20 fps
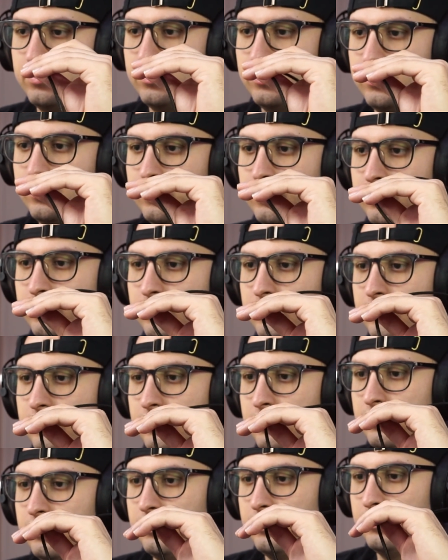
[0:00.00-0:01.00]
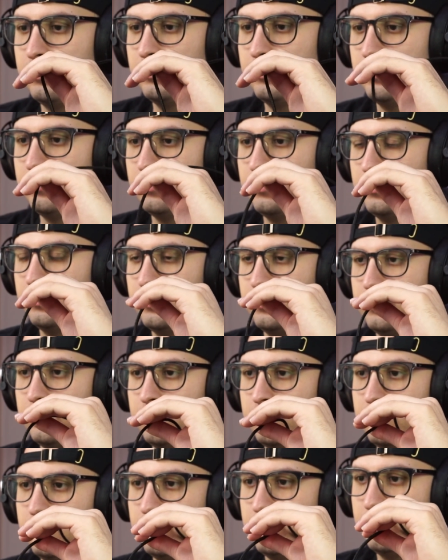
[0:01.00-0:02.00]
our Discord, and we'll see
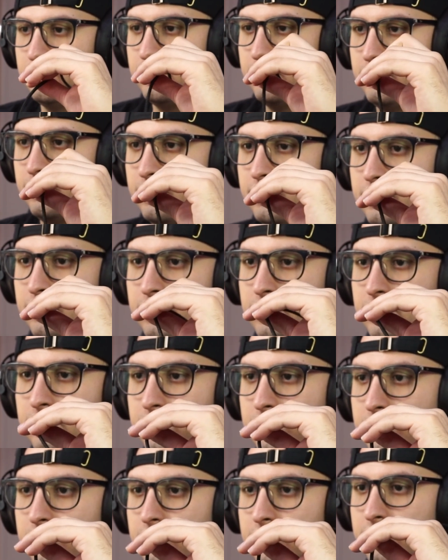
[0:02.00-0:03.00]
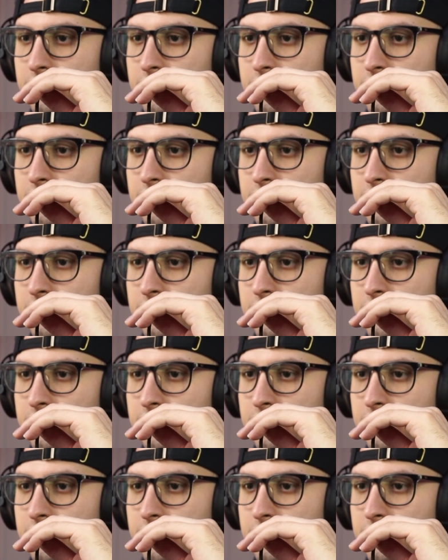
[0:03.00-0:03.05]
you at the tournament.